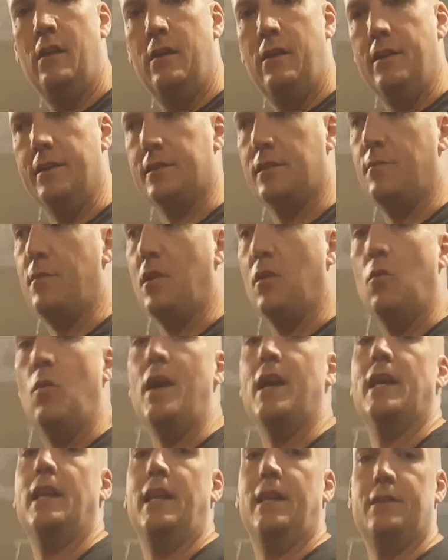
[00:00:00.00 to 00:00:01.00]
And it's going to be an
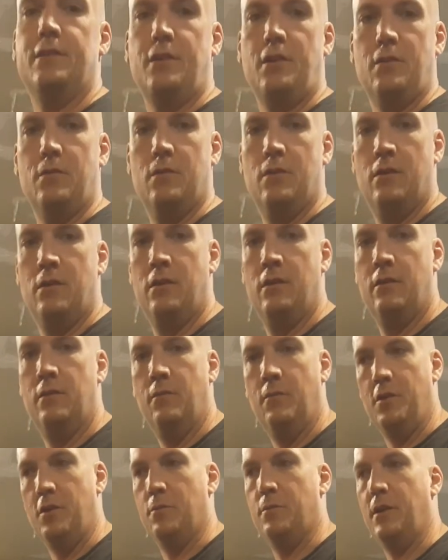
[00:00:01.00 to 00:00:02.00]
awakening to you
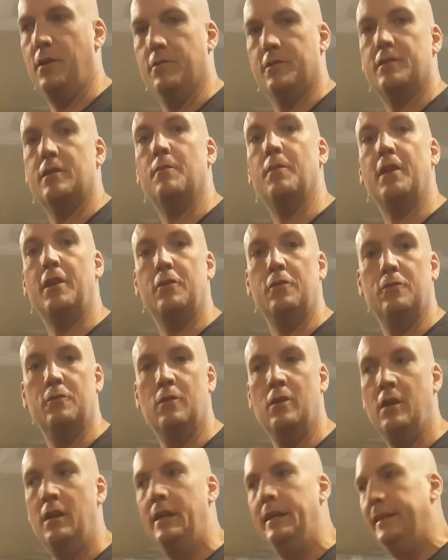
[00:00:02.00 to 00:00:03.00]
when you play with somebody who
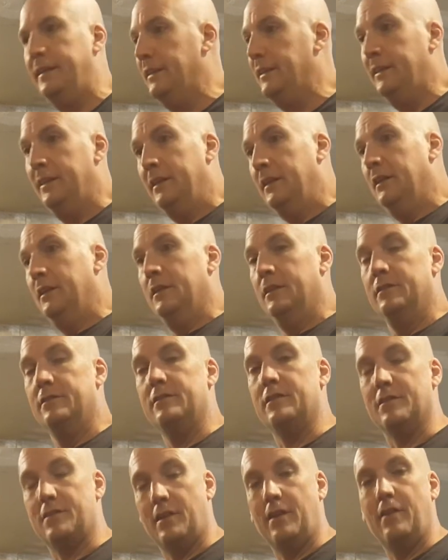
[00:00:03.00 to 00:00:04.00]

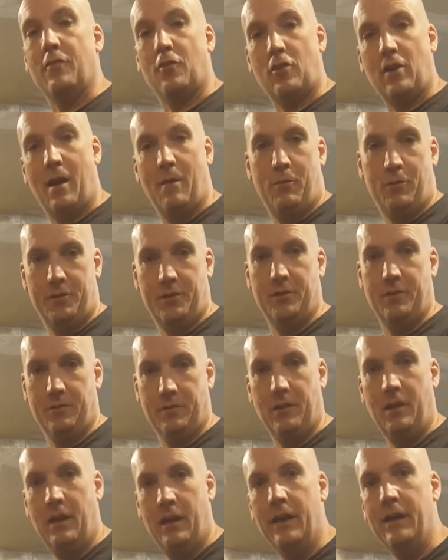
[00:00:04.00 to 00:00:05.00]
doesn't give a crap what you're
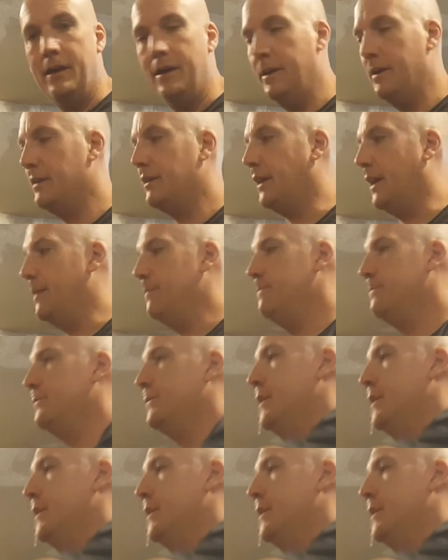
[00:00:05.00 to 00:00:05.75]
doing. Okay?